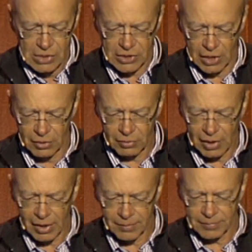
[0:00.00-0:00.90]

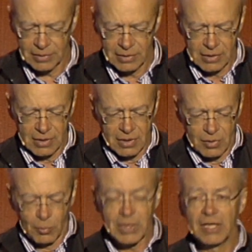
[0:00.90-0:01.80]
So
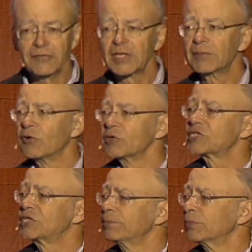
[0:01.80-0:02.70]
we live in a more
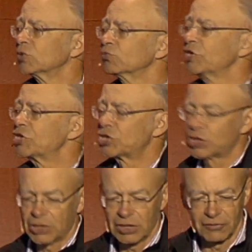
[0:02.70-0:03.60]

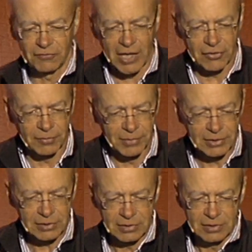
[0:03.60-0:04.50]
symbol-rich
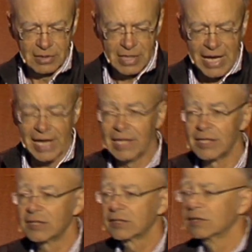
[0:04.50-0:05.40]
environment,
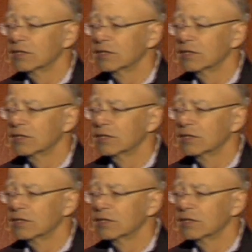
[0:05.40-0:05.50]
and